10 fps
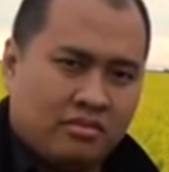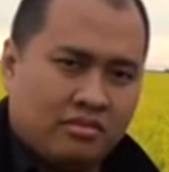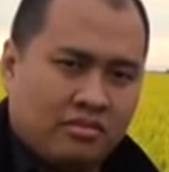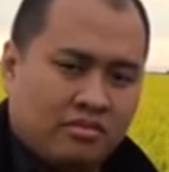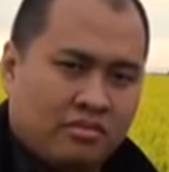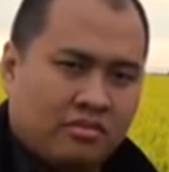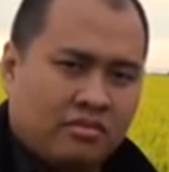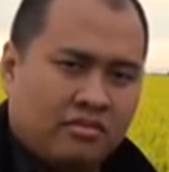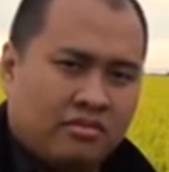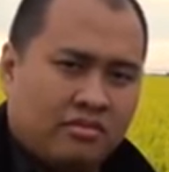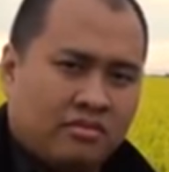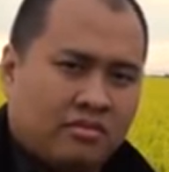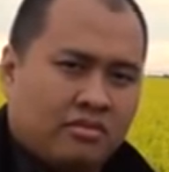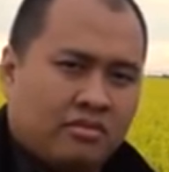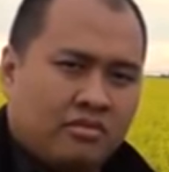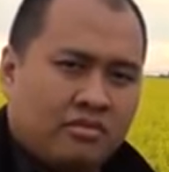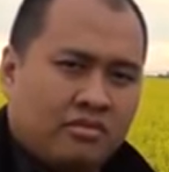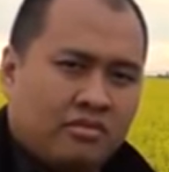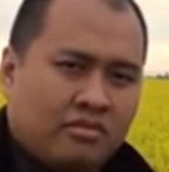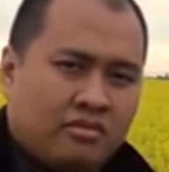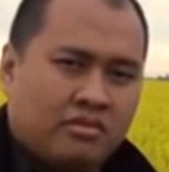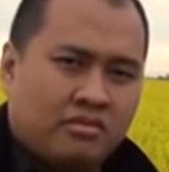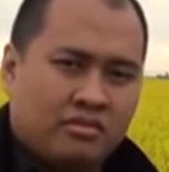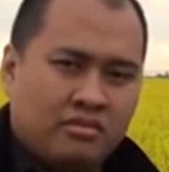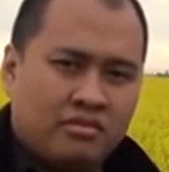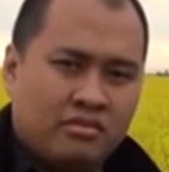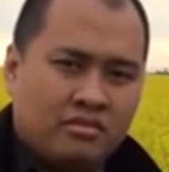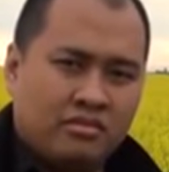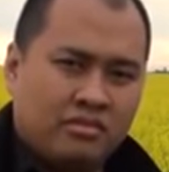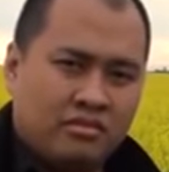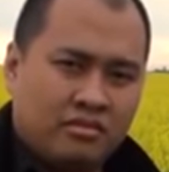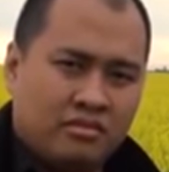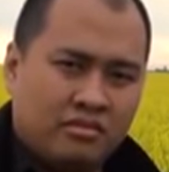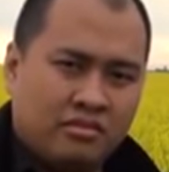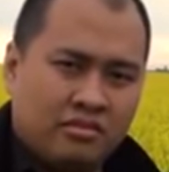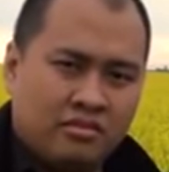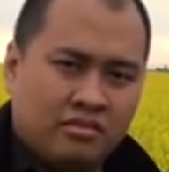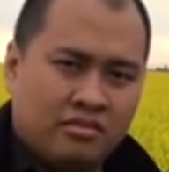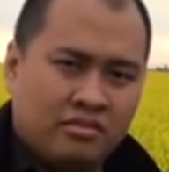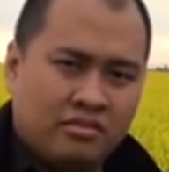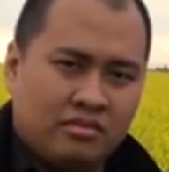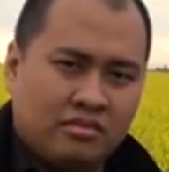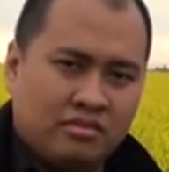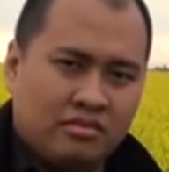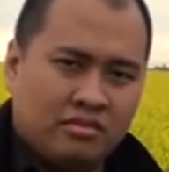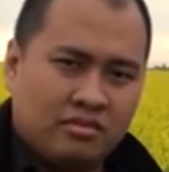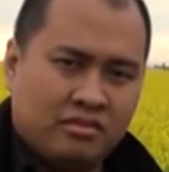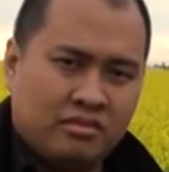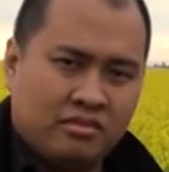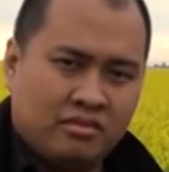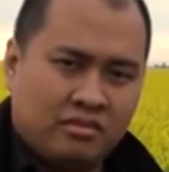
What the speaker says: This person isn't speaking.